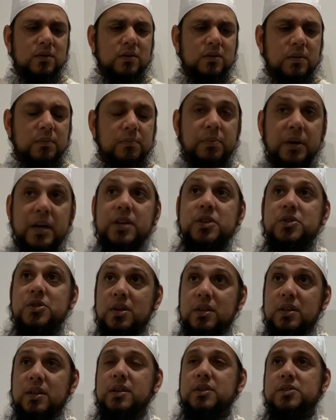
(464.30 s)
based
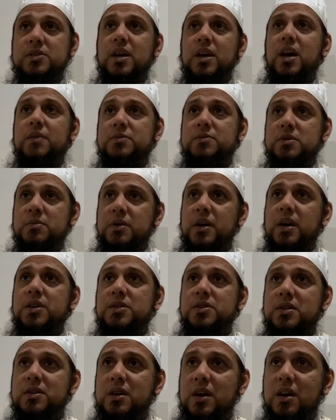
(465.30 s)
on this, Hafiz ibn
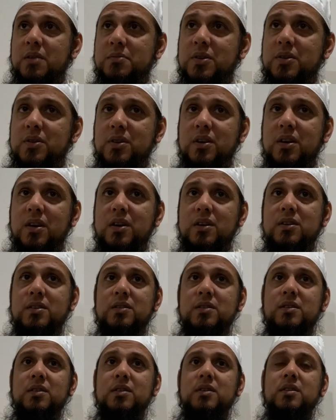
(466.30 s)
Hajar rahimahullah,
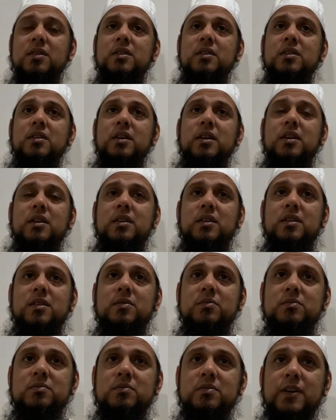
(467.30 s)

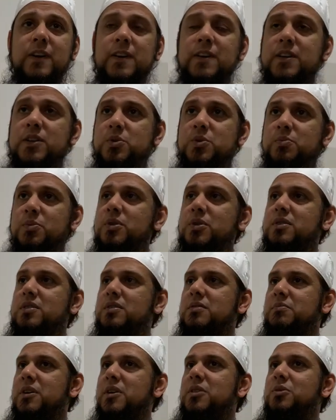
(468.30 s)
in his book
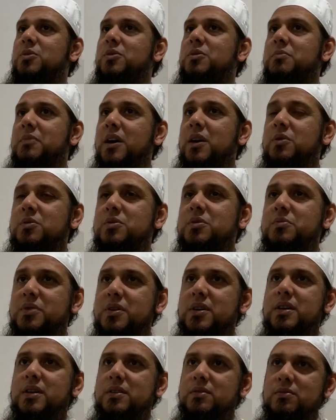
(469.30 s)
Badlul Ma'un,
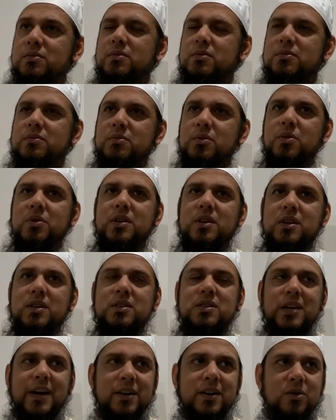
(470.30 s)
he wrote an
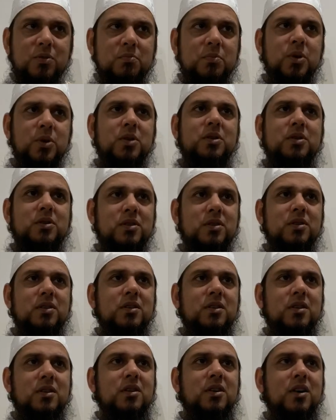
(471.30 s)
entire book
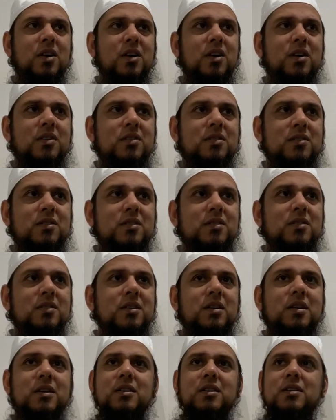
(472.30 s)
on
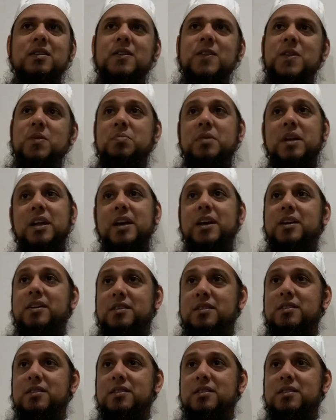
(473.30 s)
the plague.